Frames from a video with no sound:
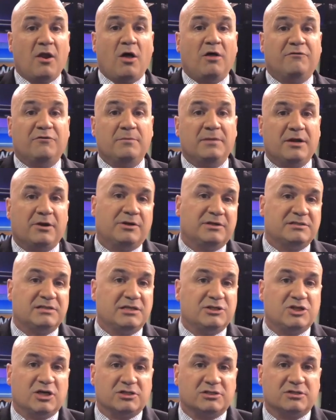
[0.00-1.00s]
all of them there to
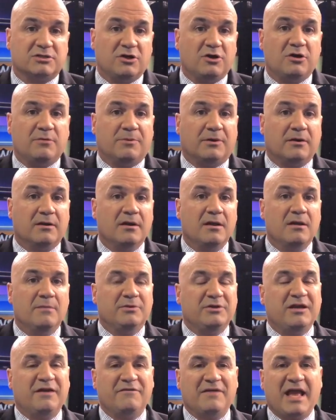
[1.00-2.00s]
see Justin Herbert,
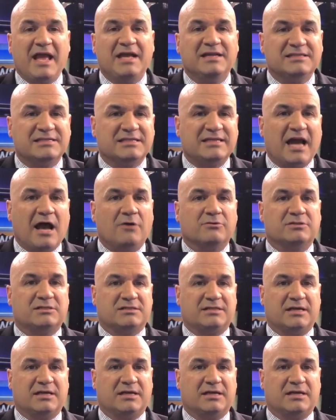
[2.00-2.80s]
but you have 8 scouts